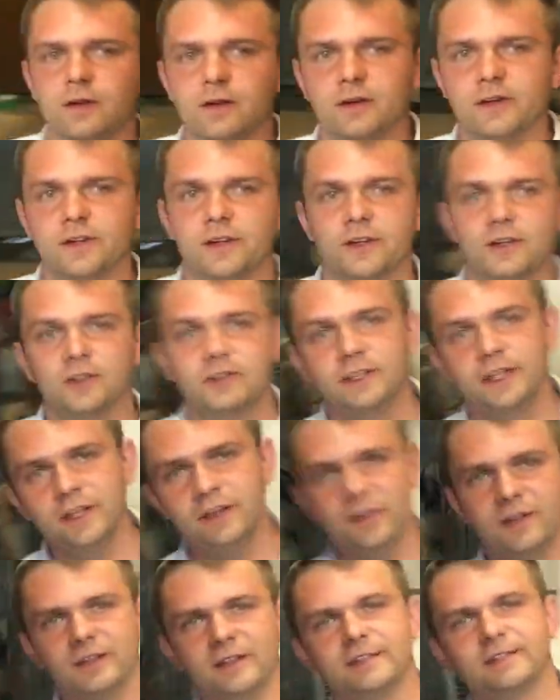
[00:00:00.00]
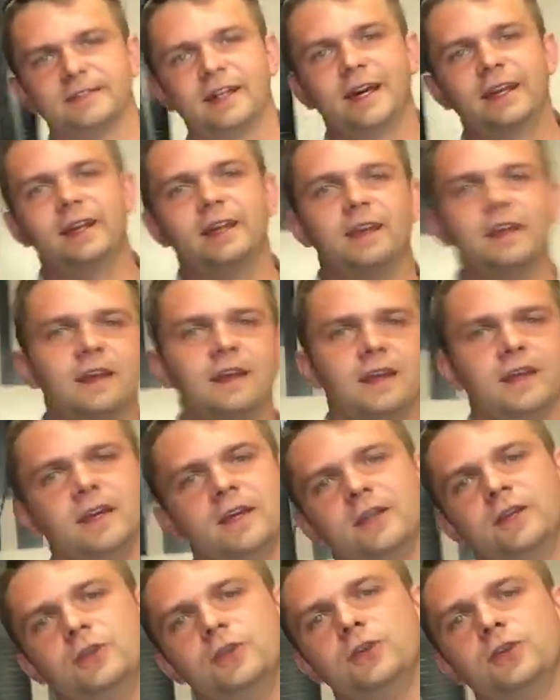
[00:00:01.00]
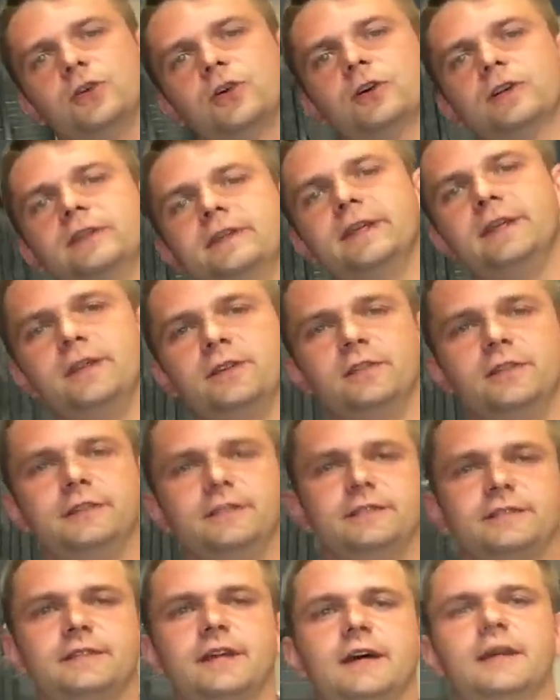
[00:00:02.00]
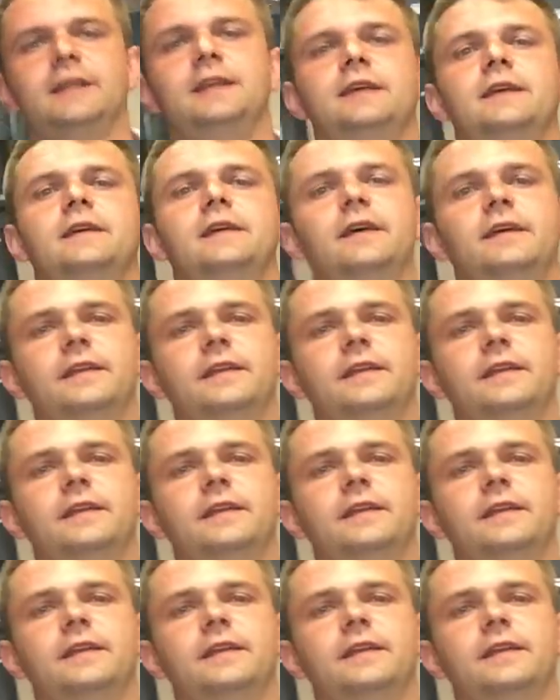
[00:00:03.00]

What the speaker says: or you continually study. You continually study